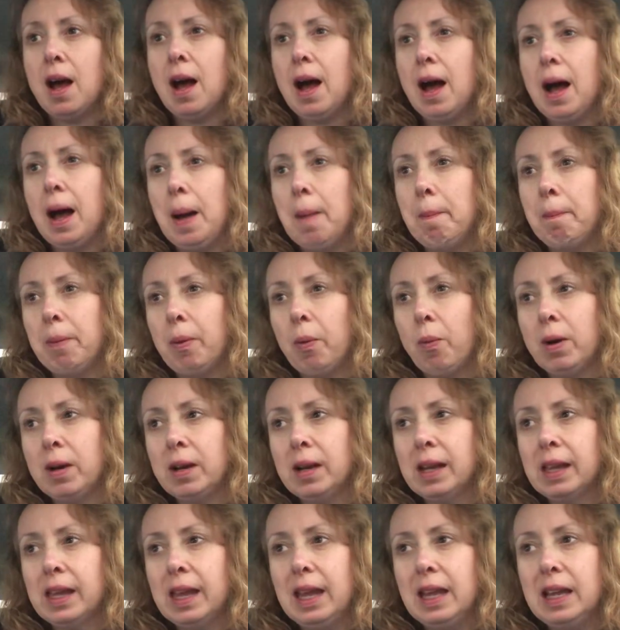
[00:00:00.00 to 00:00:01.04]
But one of
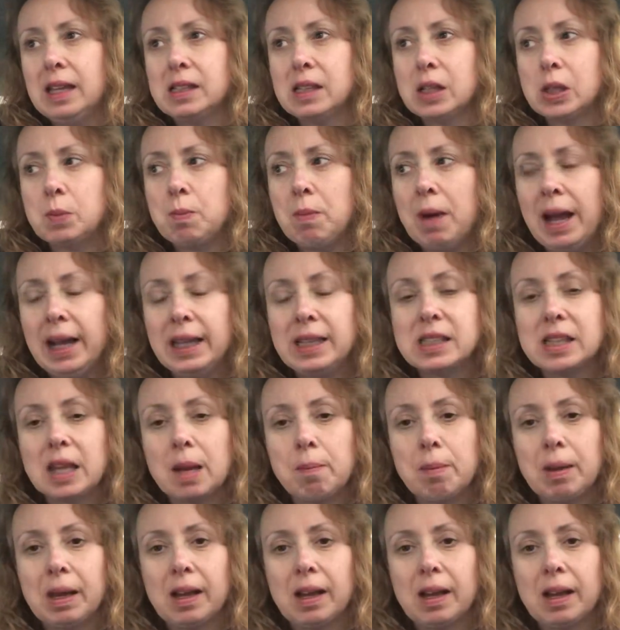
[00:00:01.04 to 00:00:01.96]
the keys is mindset,